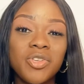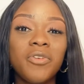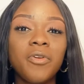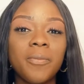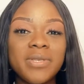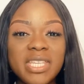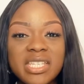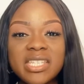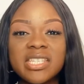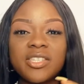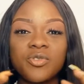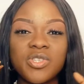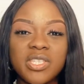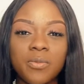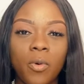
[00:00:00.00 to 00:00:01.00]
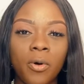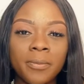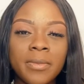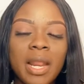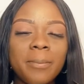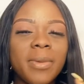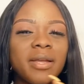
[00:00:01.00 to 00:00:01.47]
So if your business is still small,
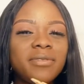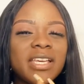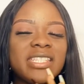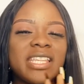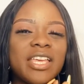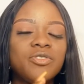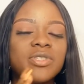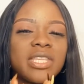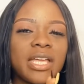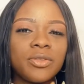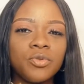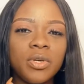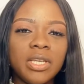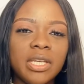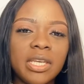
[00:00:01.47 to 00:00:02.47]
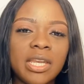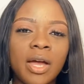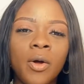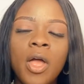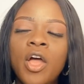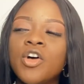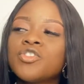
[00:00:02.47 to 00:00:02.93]
my advice is that you start doing it now,